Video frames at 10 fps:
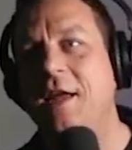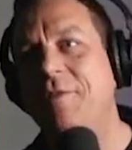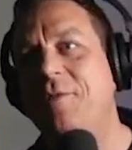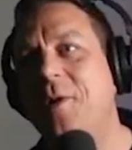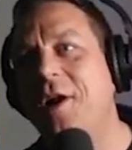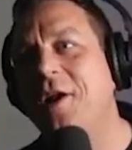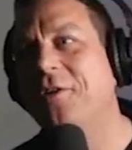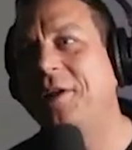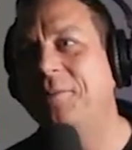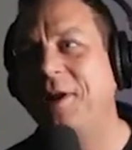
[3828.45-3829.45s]
if we weren't
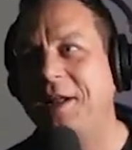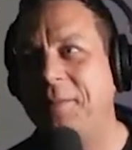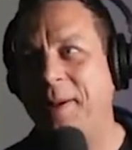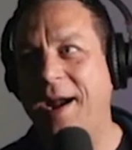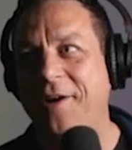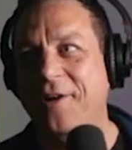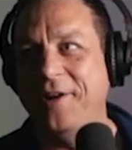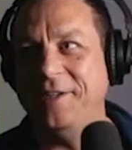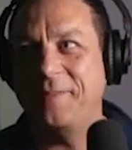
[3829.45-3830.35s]
all completely paranoid